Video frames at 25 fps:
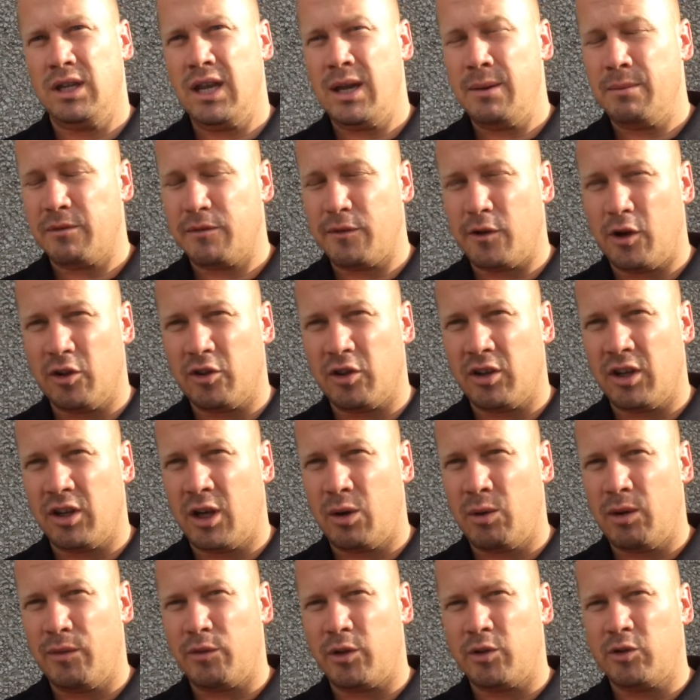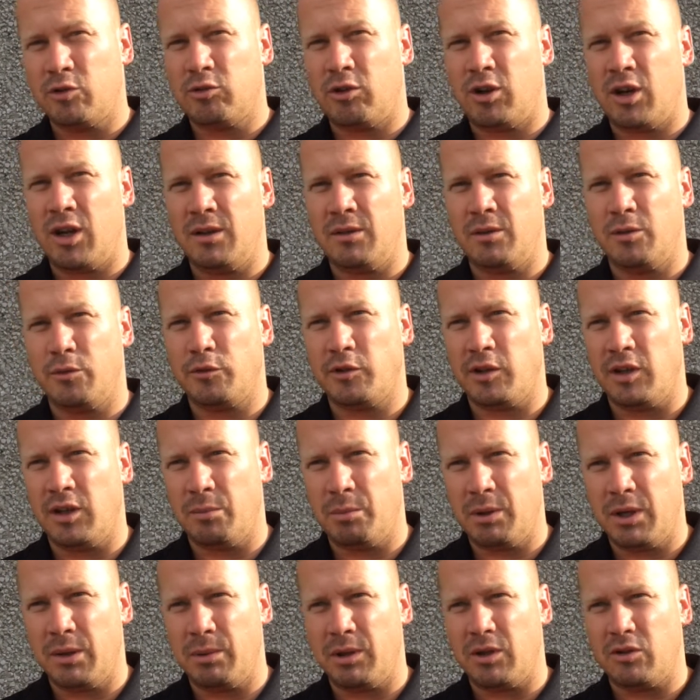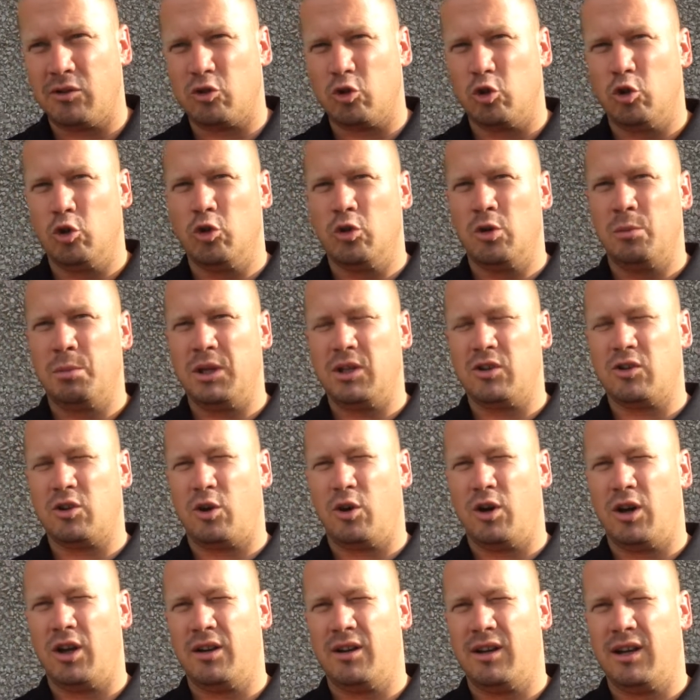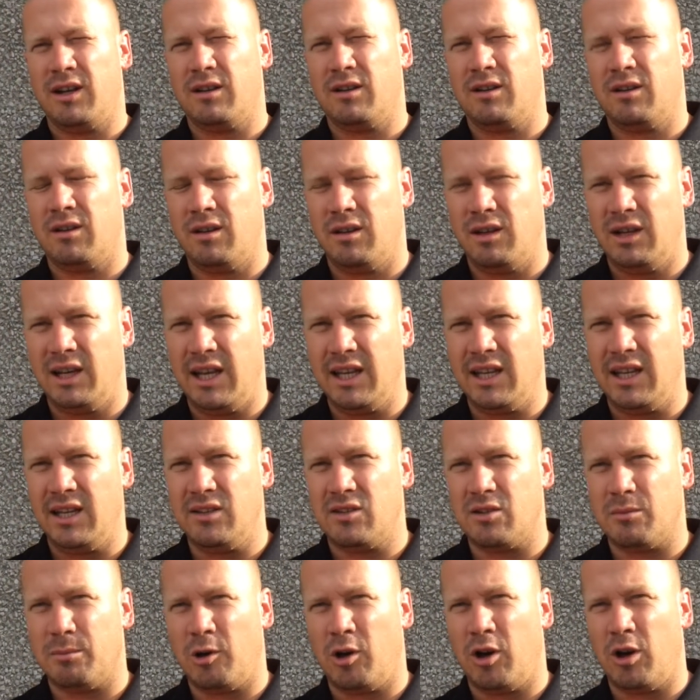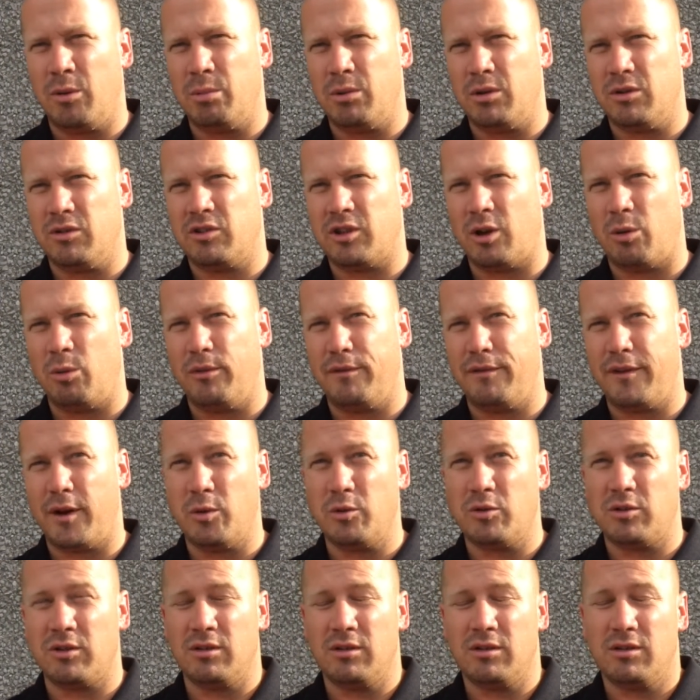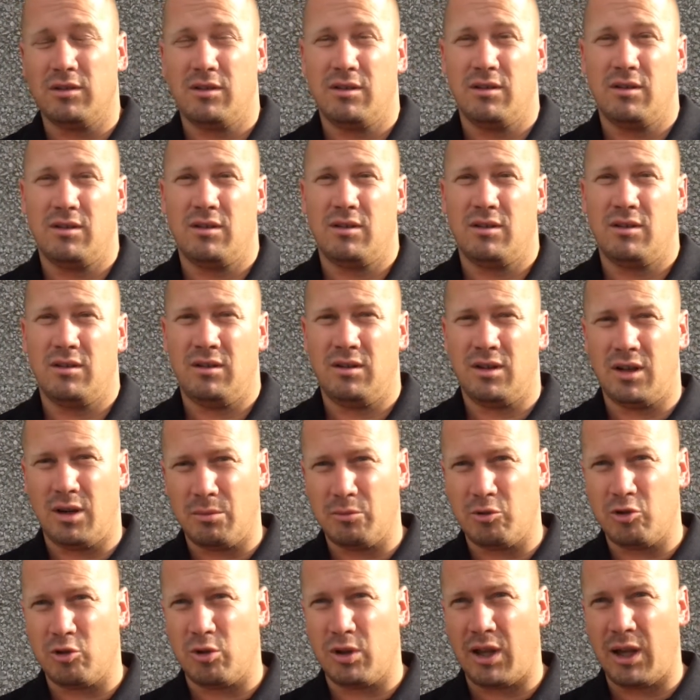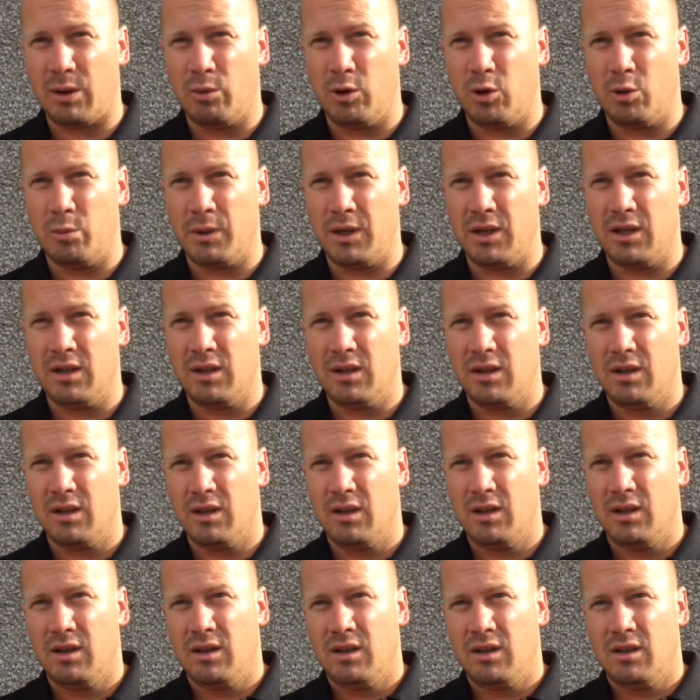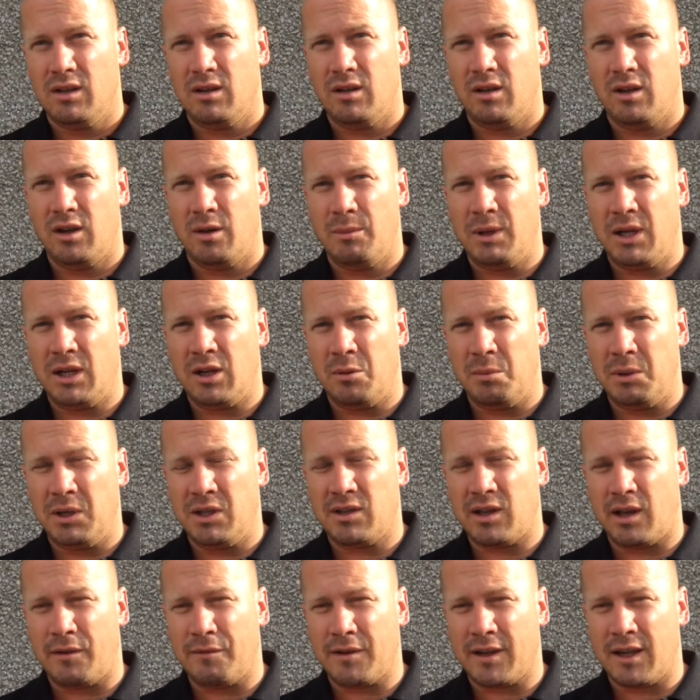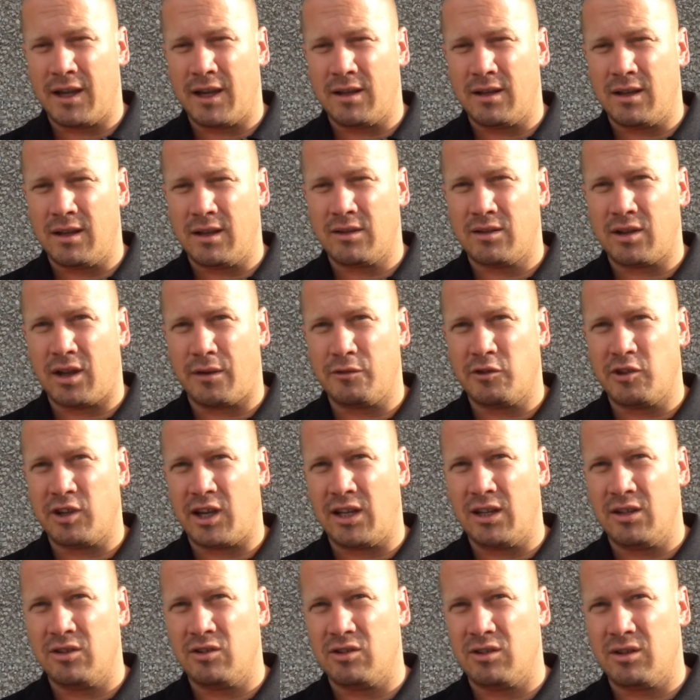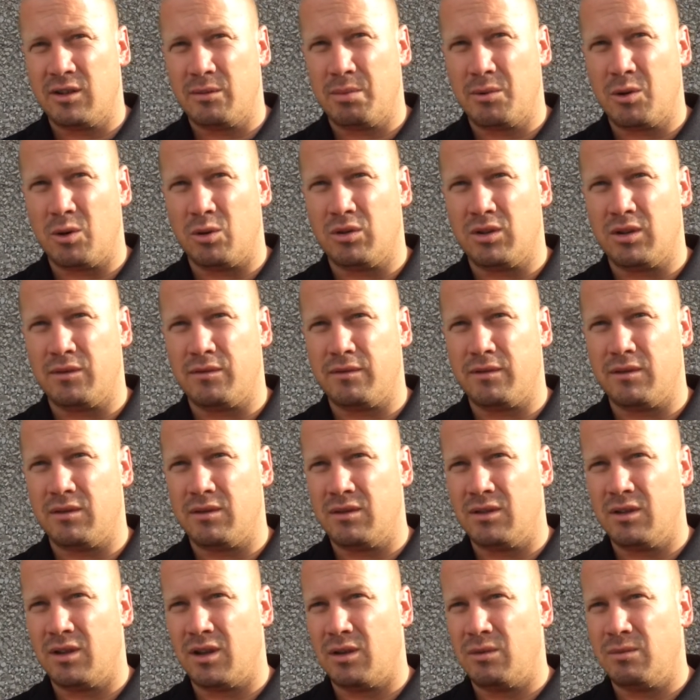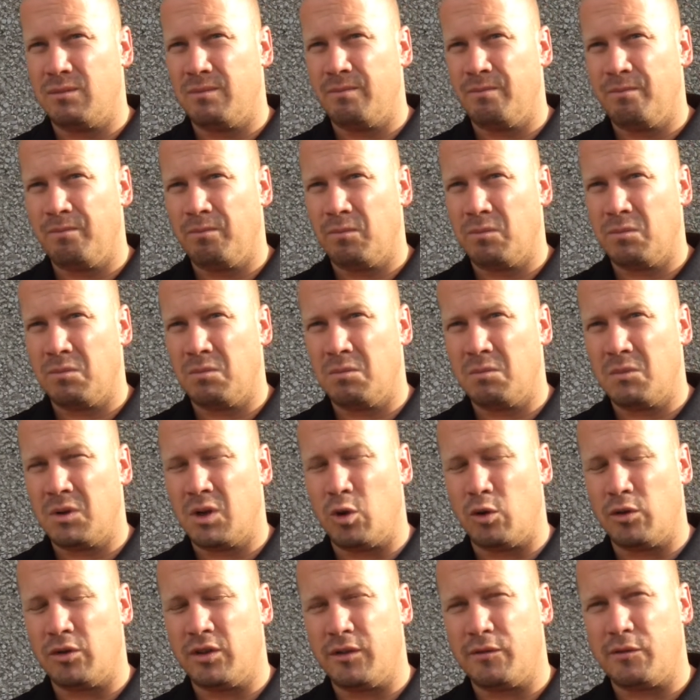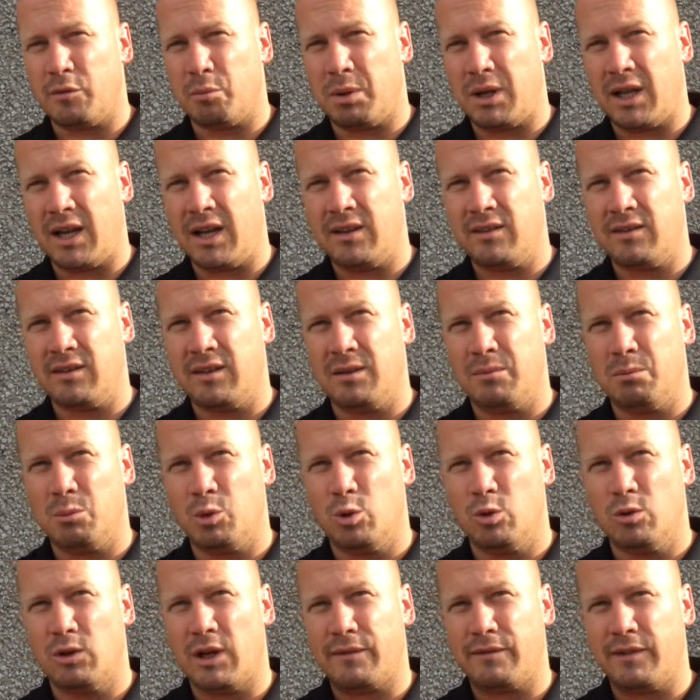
Yeah, as far as I know, everyone's all right. Obviously they'll be a bit sore and a bit tired, leggy tomorrow, but so will Folkestone. Yeah. I'm sure they will be. They're going to be a tough challenge. They've got different players in, more